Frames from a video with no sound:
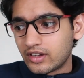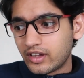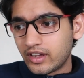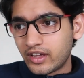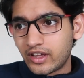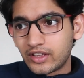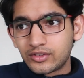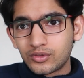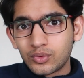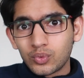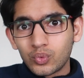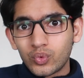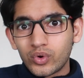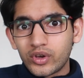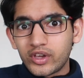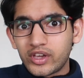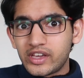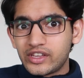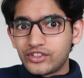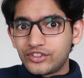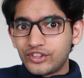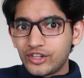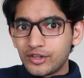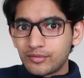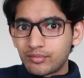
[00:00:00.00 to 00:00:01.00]
it's
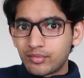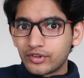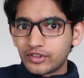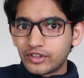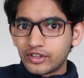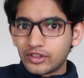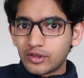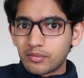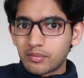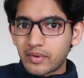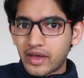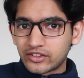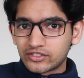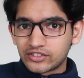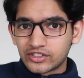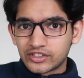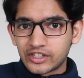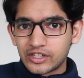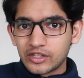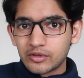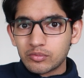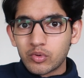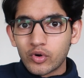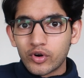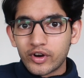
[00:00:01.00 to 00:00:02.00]
way cheaper than the Magic
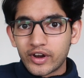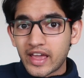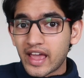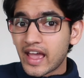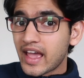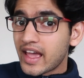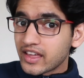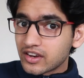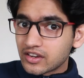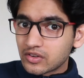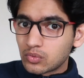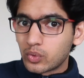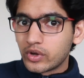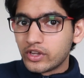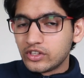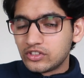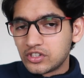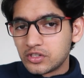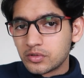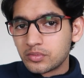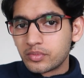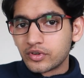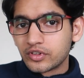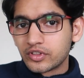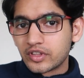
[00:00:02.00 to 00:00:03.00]
Keyboard and way
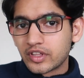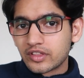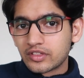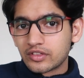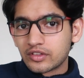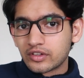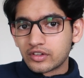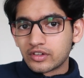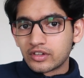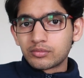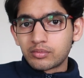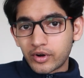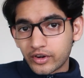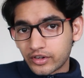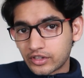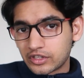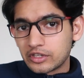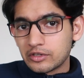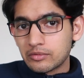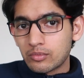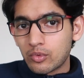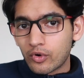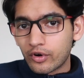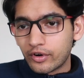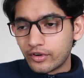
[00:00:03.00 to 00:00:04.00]
cheaper than the Smart
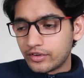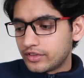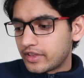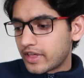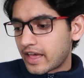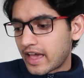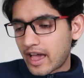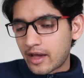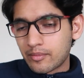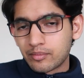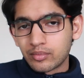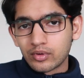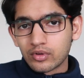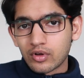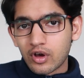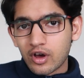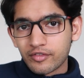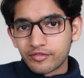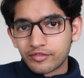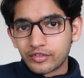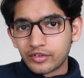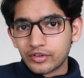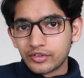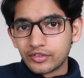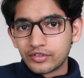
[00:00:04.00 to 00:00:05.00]
Keyboard that Apple
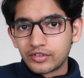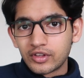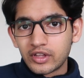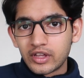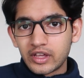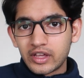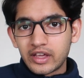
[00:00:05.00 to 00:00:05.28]
offers.